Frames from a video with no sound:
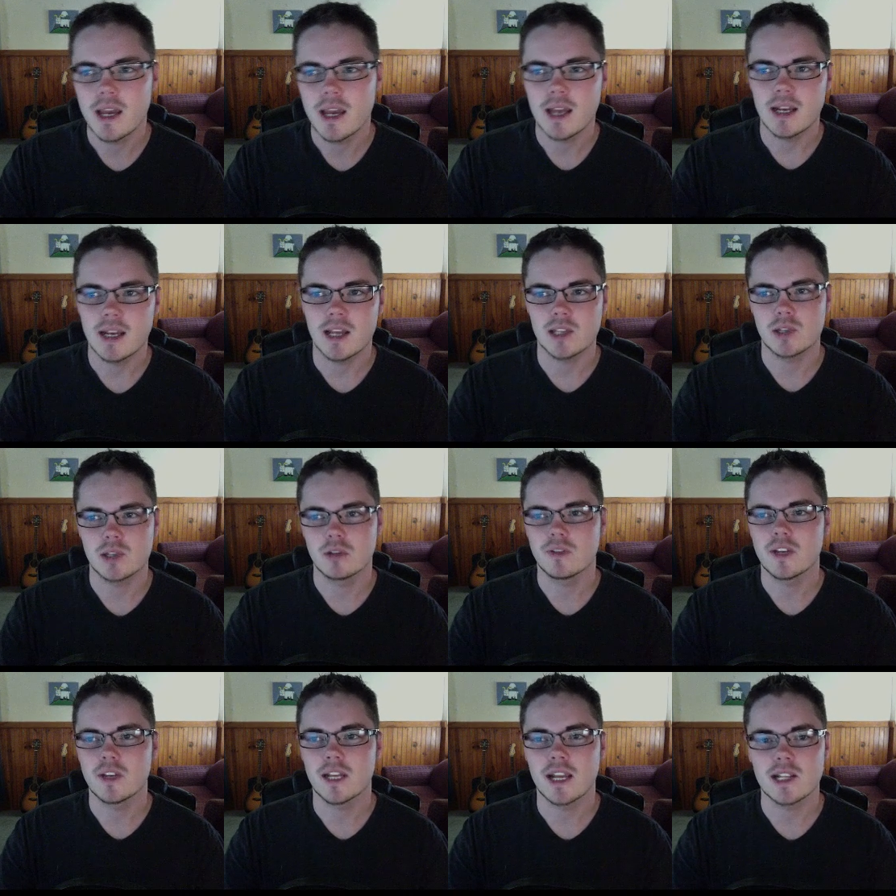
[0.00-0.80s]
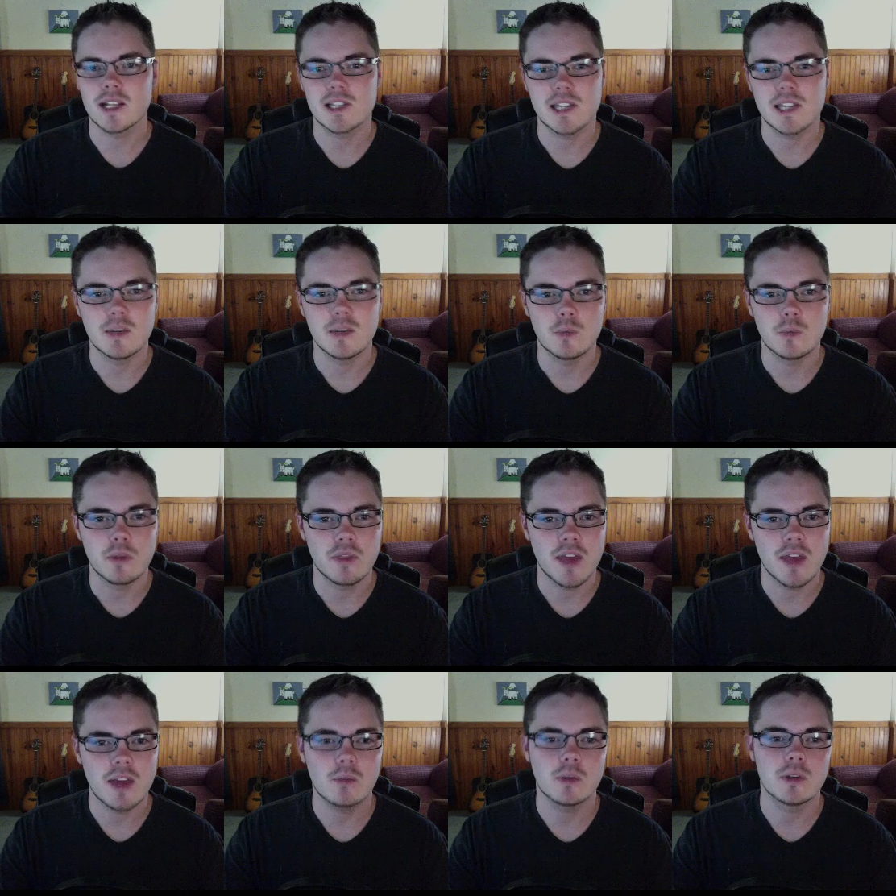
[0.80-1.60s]
Now, sort of connecting in with
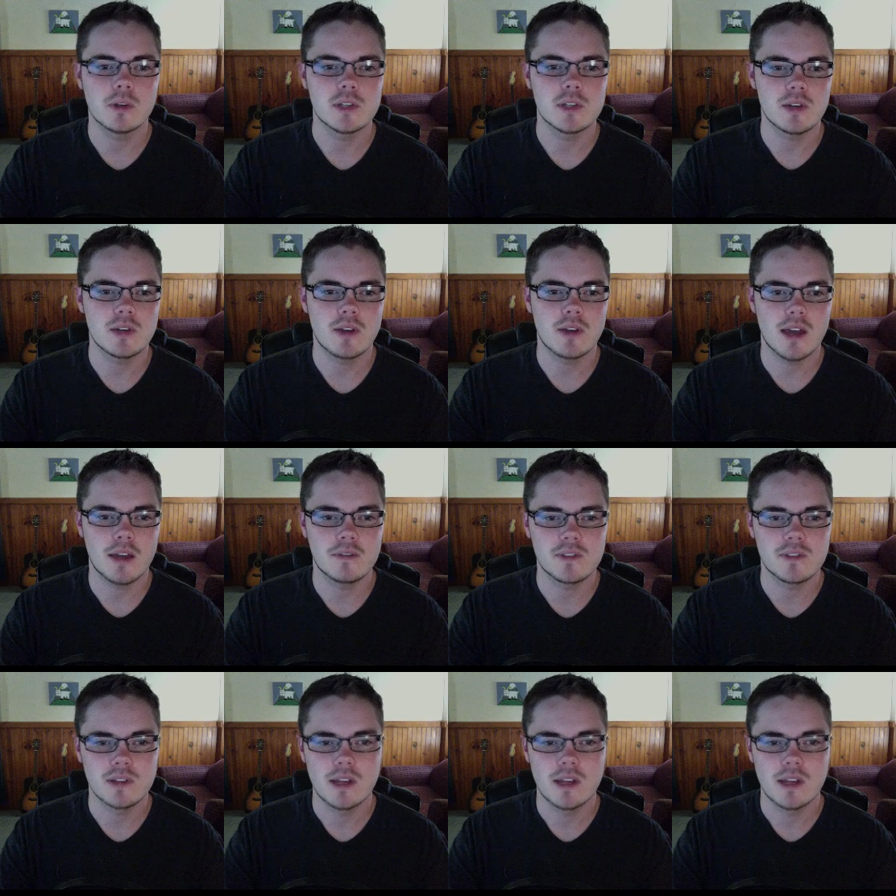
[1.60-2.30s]
that, we also have